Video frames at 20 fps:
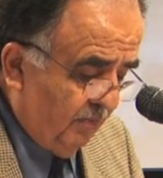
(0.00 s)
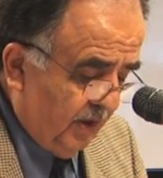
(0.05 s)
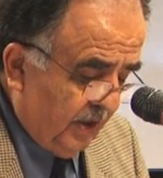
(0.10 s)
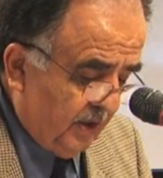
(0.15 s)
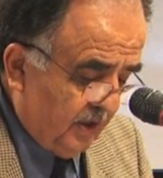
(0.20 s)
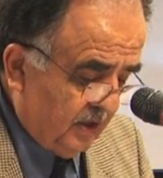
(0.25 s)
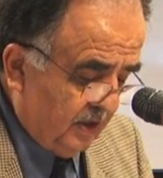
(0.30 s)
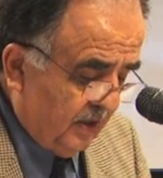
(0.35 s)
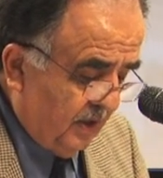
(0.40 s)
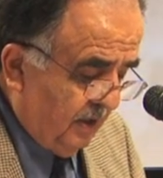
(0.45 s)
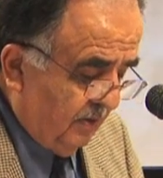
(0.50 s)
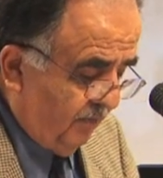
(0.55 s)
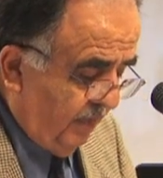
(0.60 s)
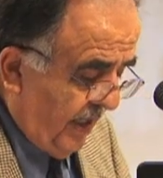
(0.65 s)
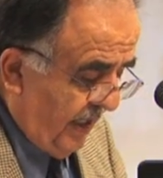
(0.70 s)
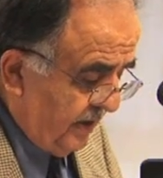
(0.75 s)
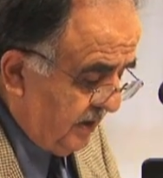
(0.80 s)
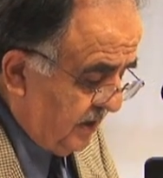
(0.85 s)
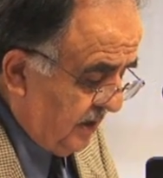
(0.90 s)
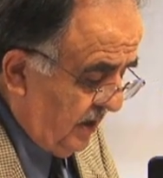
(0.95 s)
but instead
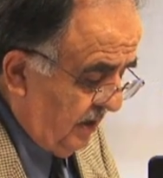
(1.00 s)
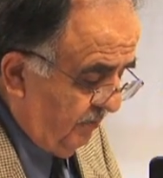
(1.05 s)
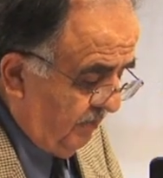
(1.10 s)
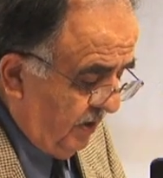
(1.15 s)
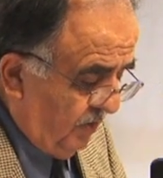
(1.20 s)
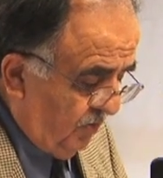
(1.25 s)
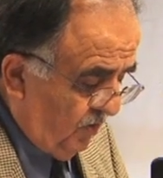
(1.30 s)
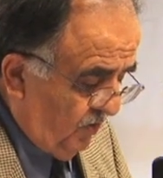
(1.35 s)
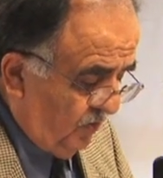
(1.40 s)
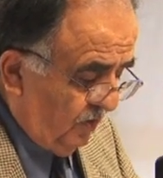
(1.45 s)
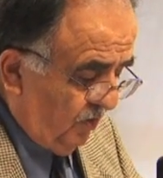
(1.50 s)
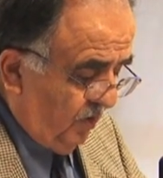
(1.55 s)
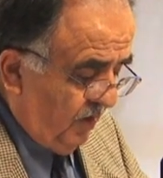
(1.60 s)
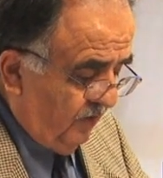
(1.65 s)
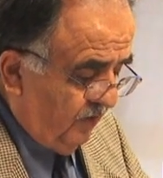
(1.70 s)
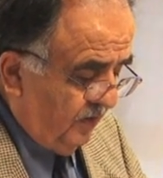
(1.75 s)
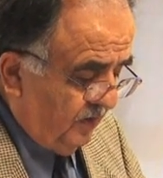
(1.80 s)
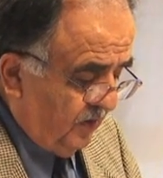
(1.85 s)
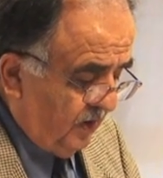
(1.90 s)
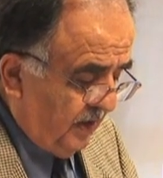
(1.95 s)
backed up and moved
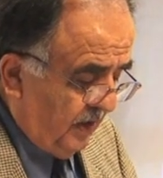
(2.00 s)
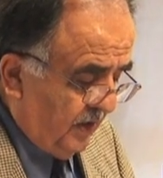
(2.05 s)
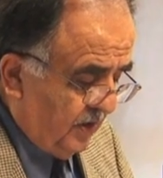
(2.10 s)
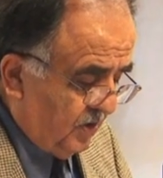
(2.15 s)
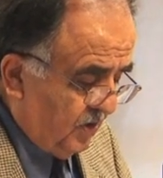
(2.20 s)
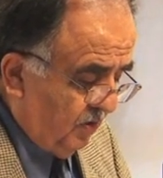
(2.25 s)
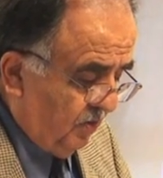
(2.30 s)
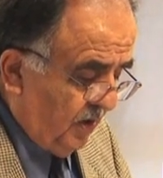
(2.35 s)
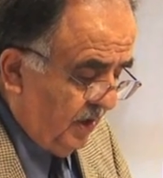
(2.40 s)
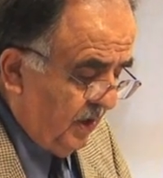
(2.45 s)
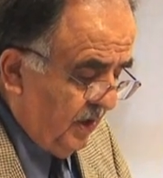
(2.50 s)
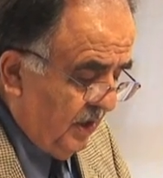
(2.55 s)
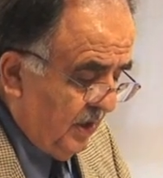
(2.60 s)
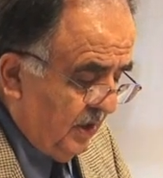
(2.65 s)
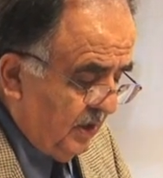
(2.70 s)
away from the entryway.